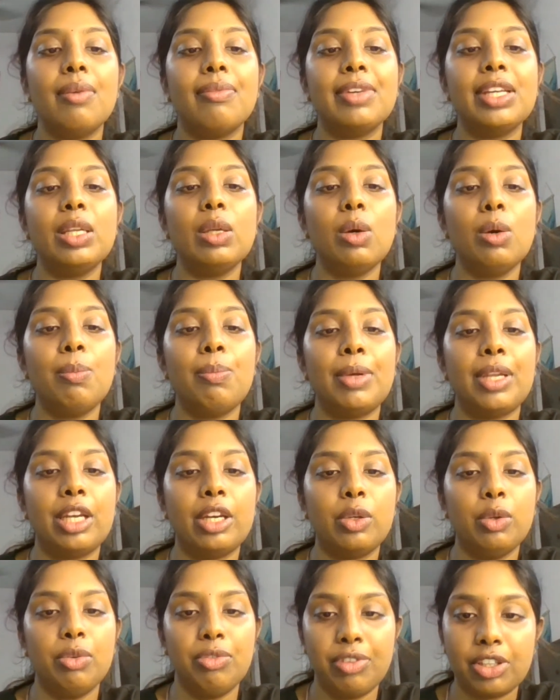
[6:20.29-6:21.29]

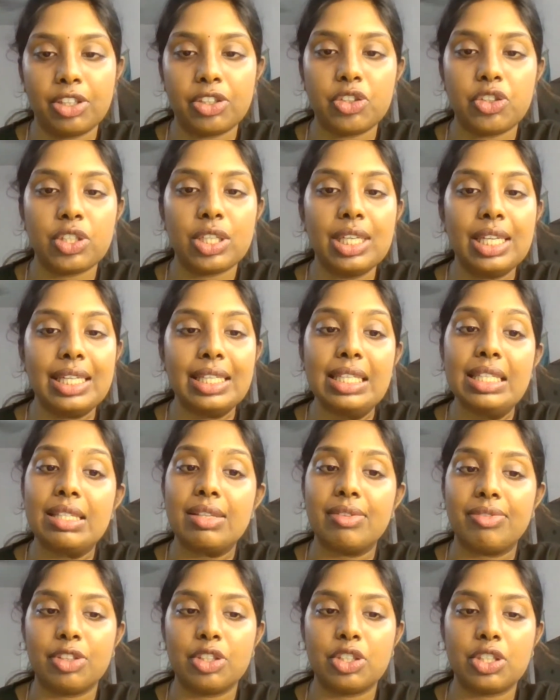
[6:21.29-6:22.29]
velopalato-pharyngeal
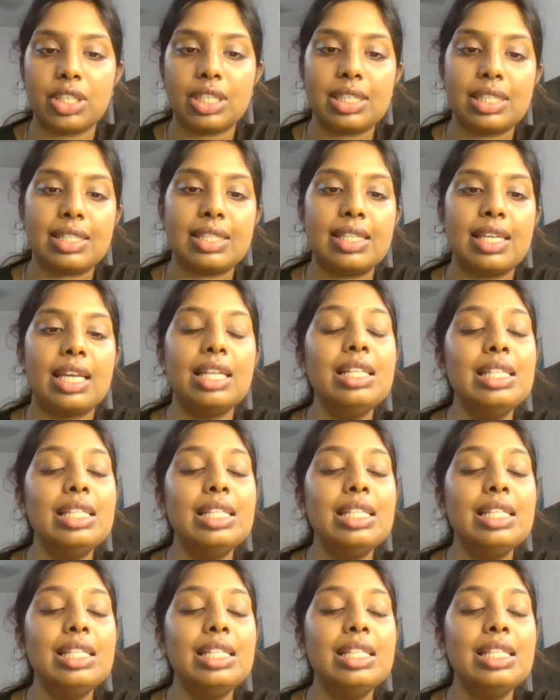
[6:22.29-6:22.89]
insufficiency,